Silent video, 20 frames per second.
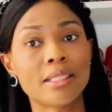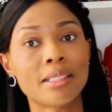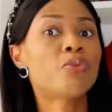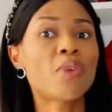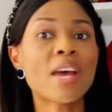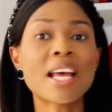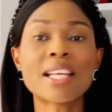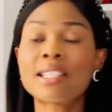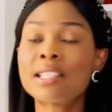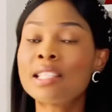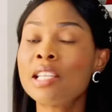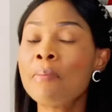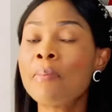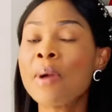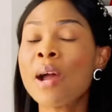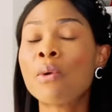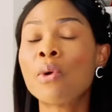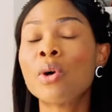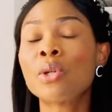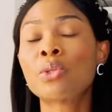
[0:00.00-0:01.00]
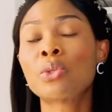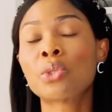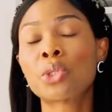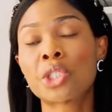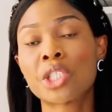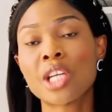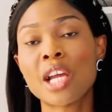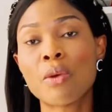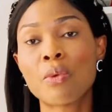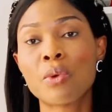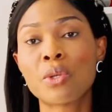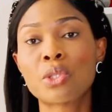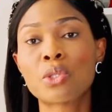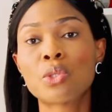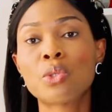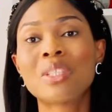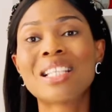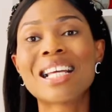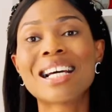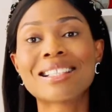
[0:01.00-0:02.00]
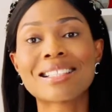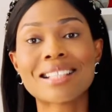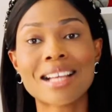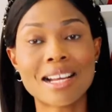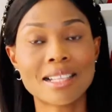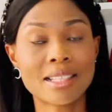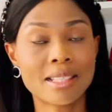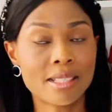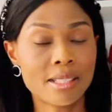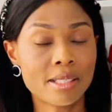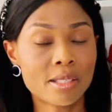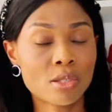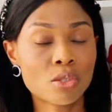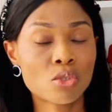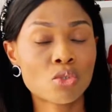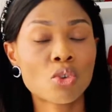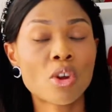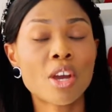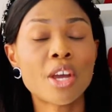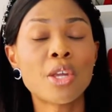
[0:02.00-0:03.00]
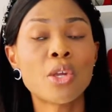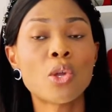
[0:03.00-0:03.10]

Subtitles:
First tip I want to share with you that can destroy